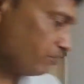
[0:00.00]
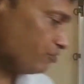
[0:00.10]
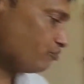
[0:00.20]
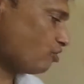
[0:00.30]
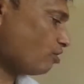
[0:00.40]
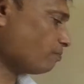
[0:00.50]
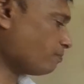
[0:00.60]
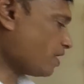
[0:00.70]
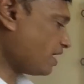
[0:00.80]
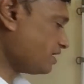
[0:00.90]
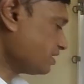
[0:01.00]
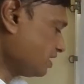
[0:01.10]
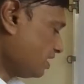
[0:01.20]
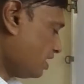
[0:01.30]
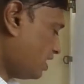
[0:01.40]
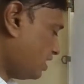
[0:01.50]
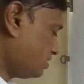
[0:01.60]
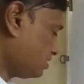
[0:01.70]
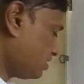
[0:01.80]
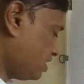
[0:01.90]
be formed by
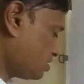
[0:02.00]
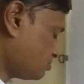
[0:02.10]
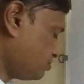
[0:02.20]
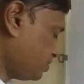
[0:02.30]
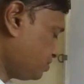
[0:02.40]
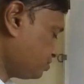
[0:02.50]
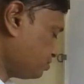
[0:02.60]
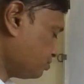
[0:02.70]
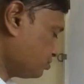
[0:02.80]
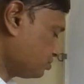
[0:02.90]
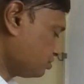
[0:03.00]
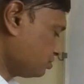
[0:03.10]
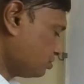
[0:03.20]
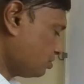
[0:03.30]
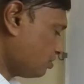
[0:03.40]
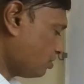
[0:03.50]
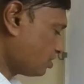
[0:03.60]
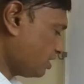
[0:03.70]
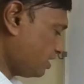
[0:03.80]
either sp2 or